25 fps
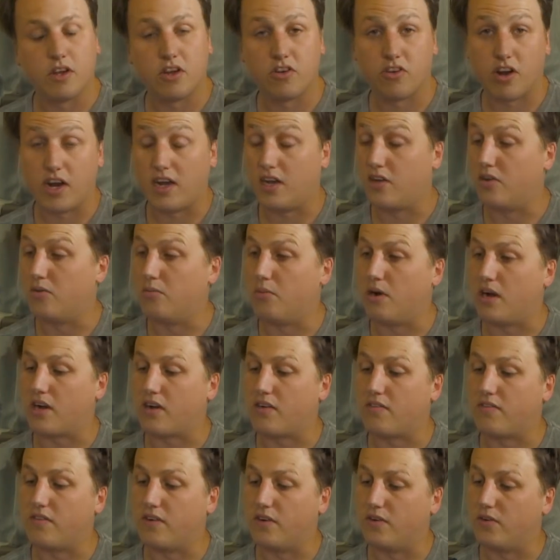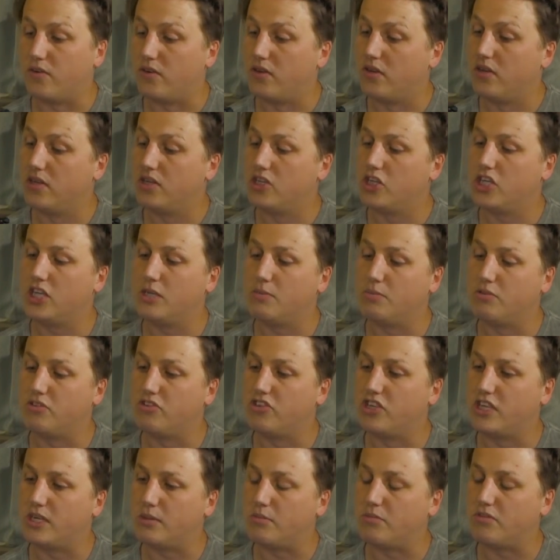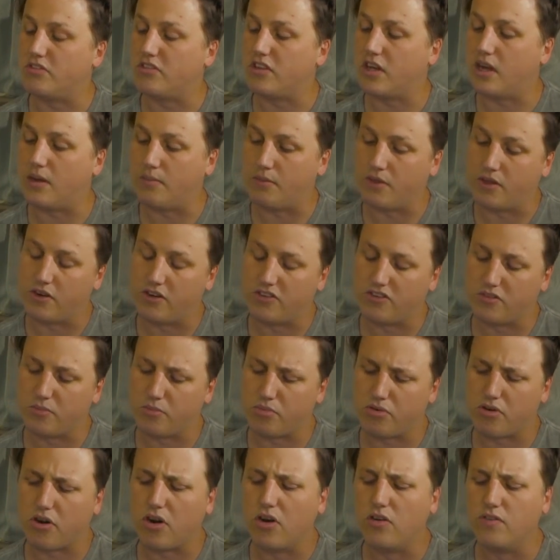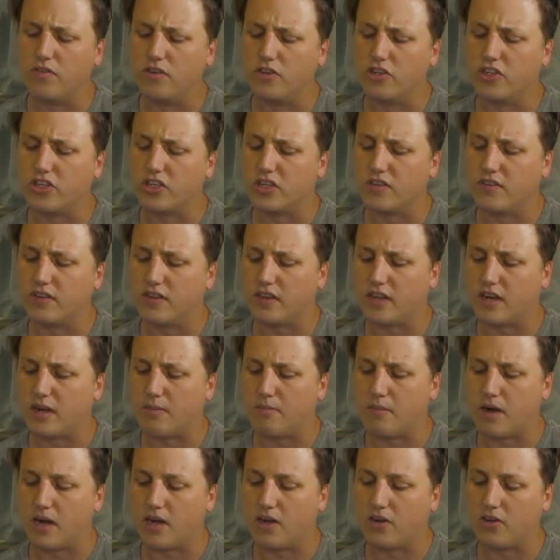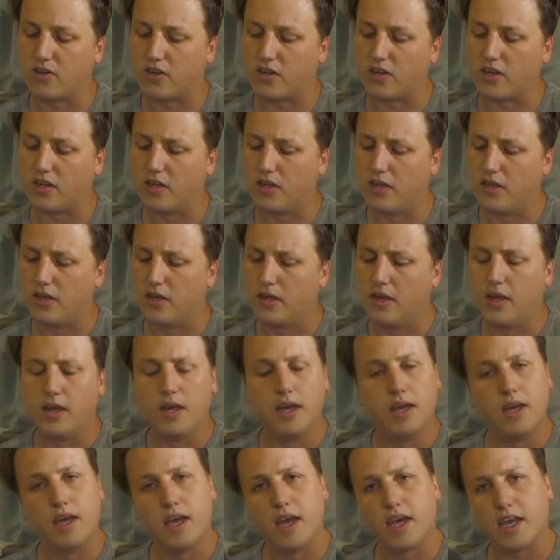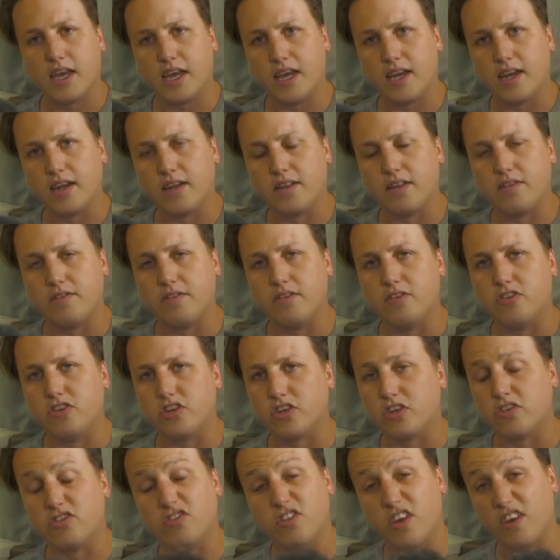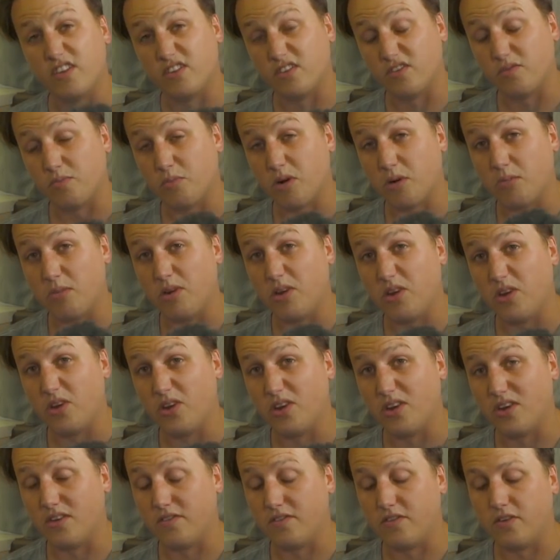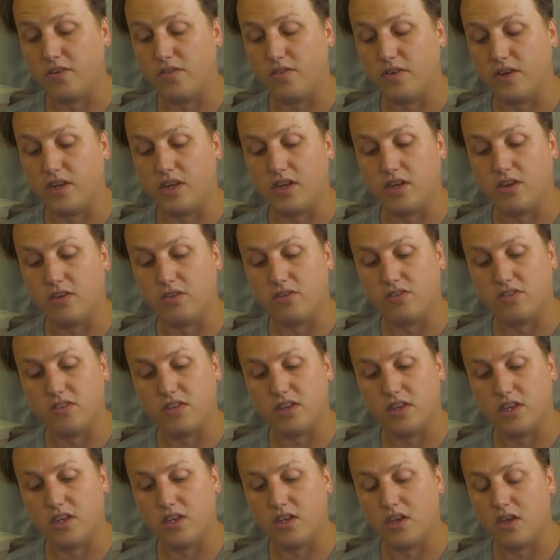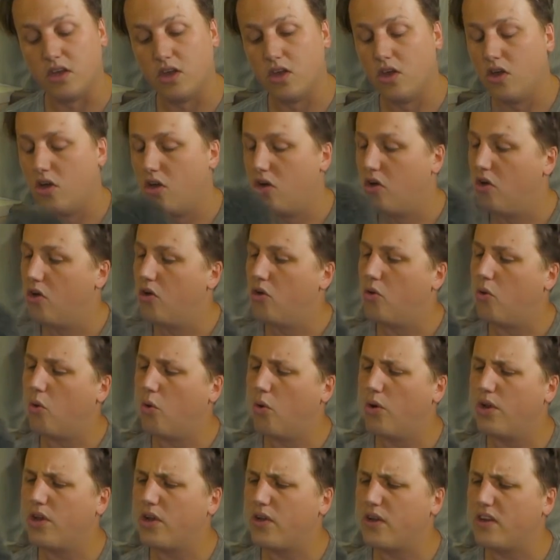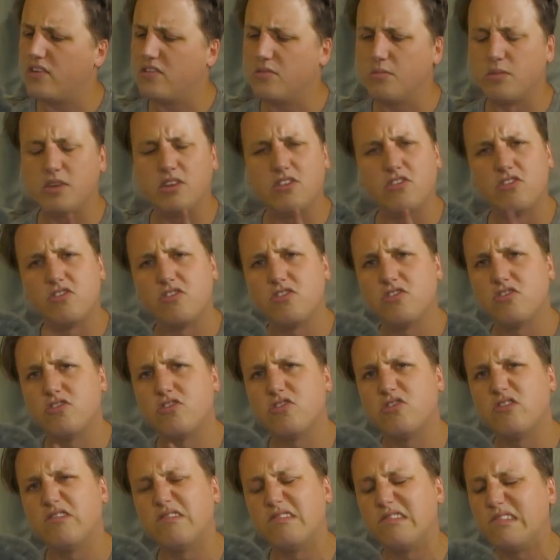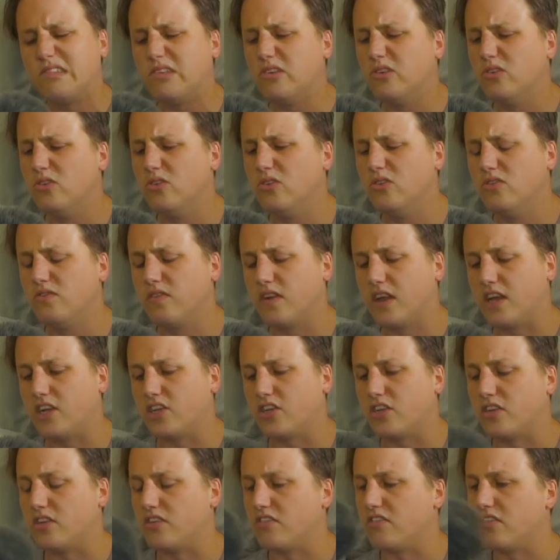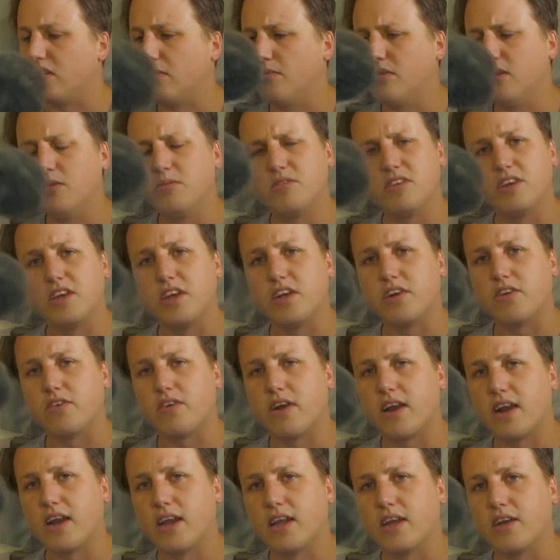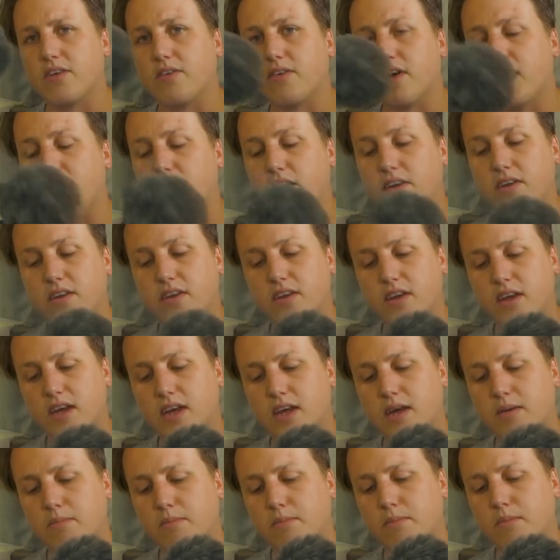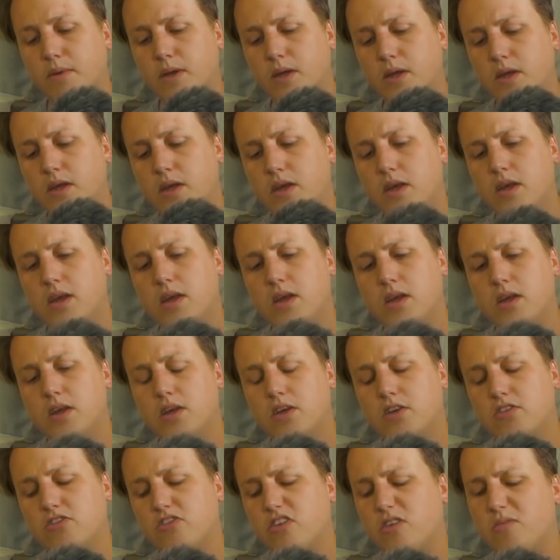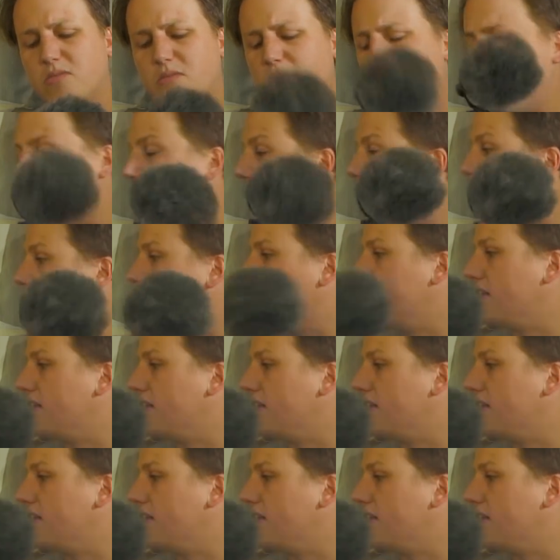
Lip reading: Great little microphone, cheap as chips. There is a pro version of it that I might look at getting in the future, because as you've probably heard in a few videos, the audio hasn't been too flash on this. Sometimes I hear it rattling around, so I might look at